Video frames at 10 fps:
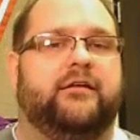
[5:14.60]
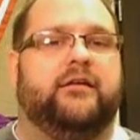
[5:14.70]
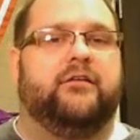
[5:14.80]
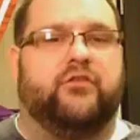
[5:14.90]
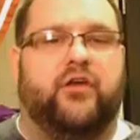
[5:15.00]

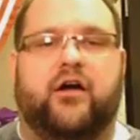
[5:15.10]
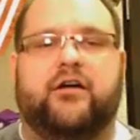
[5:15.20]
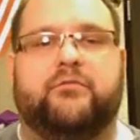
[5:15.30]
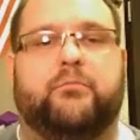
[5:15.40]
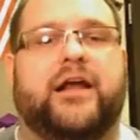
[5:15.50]
So the
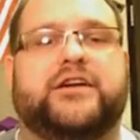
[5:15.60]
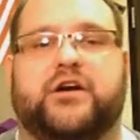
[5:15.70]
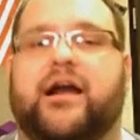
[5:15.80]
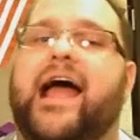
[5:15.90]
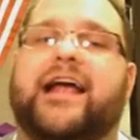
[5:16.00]
heart's
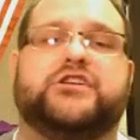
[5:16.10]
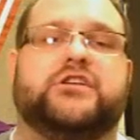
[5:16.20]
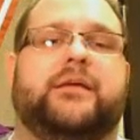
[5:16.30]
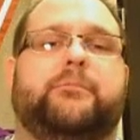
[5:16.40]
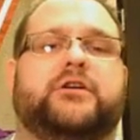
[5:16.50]
pressure
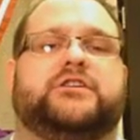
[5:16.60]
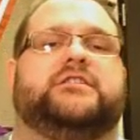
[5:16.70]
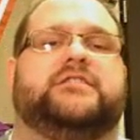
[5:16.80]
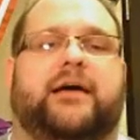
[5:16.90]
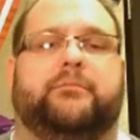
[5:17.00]
actually
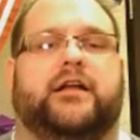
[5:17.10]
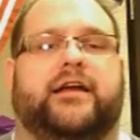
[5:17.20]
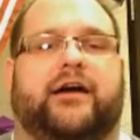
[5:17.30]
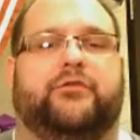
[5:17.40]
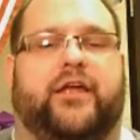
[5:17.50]
pushes that blood
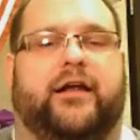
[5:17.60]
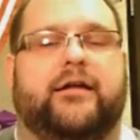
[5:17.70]
out there.